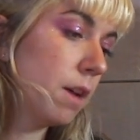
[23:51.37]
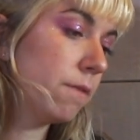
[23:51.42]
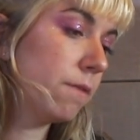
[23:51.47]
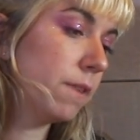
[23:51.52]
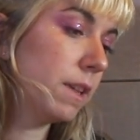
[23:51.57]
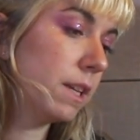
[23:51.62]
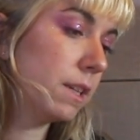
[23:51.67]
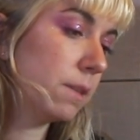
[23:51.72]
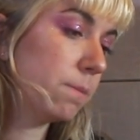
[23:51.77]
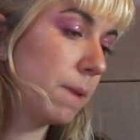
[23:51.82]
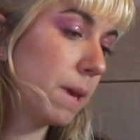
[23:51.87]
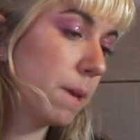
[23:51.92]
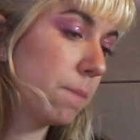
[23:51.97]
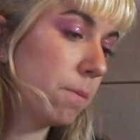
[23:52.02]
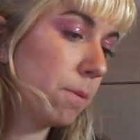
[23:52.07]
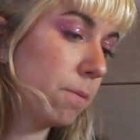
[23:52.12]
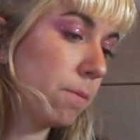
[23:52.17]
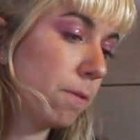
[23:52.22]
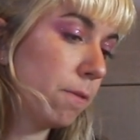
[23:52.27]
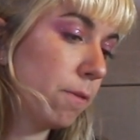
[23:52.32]
Village
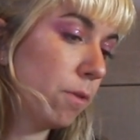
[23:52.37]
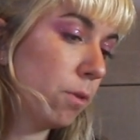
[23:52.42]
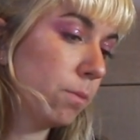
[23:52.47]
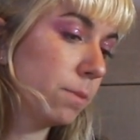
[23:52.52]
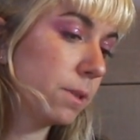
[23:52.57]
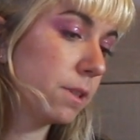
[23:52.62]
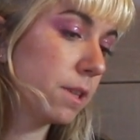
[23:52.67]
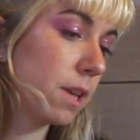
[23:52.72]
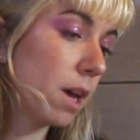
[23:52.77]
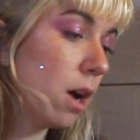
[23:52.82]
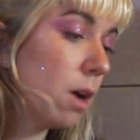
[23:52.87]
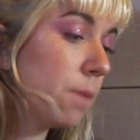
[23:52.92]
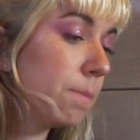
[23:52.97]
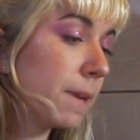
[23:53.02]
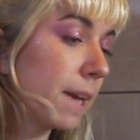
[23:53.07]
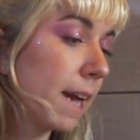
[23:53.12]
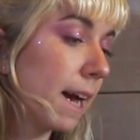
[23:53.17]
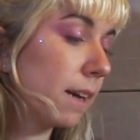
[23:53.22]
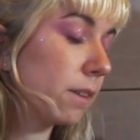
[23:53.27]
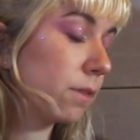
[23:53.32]
People performed as the
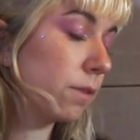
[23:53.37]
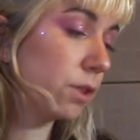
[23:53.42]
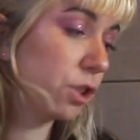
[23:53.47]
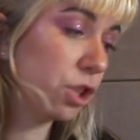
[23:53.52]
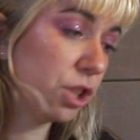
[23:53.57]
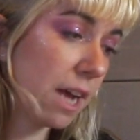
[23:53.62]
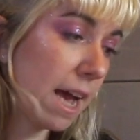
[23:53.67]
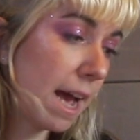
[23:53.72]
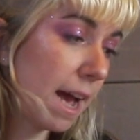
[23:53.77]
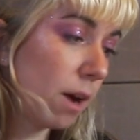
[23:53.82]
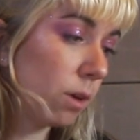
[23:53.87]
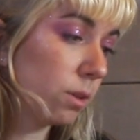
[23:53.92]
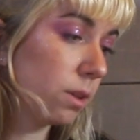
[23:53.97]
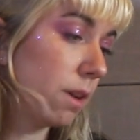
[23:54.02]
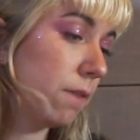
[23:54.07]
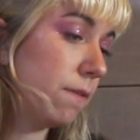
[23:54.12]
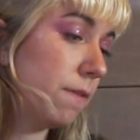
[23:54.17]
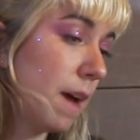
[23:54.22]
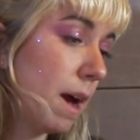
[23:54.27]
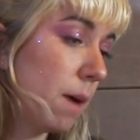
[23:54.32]
opening act for Cher on
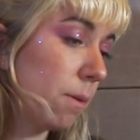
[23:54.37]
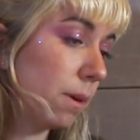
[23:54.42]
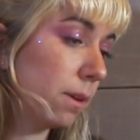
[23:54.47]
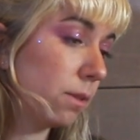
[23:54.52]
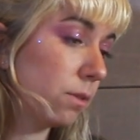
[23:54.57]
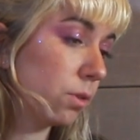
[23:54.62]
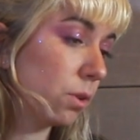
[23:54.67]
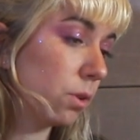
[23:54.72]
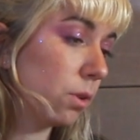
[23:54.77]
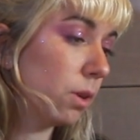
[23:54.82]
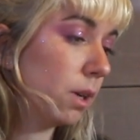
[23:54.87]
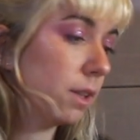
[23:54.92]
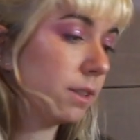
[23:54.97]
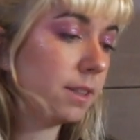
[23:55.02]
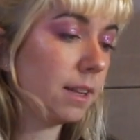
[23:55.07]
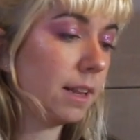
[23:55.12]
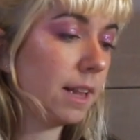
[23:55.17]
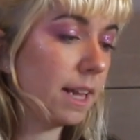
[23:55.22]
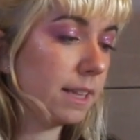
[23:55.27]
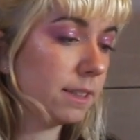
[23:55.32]
her farewell tour
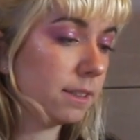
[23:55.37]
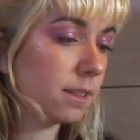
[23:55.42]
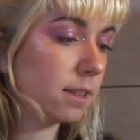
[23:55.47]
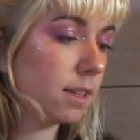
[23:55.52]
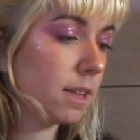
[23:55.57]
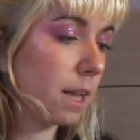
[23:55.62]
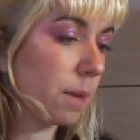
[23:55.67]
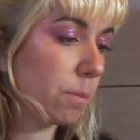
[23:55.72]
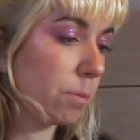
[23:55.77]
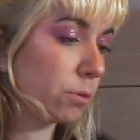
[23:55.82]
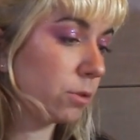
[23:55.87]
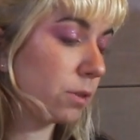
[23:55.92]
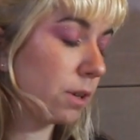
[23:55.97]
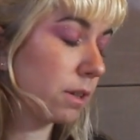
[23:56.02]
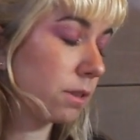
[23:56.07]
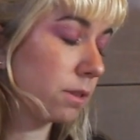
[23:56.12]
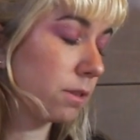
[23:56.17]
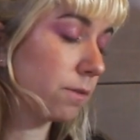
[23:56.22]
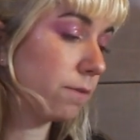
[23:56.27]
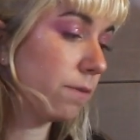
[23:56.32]
until it ended in April
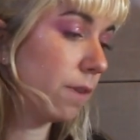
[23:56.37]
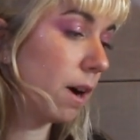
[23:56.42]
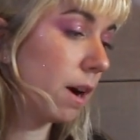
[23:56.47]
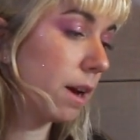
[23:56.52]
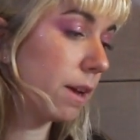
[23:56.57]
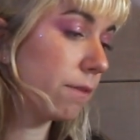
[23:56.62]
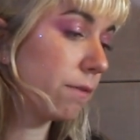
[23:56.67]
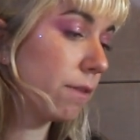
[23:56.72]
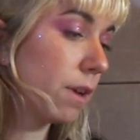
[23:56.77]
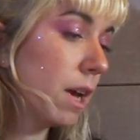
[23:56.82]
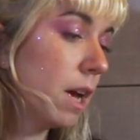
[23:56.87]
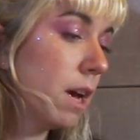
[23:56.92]
2005.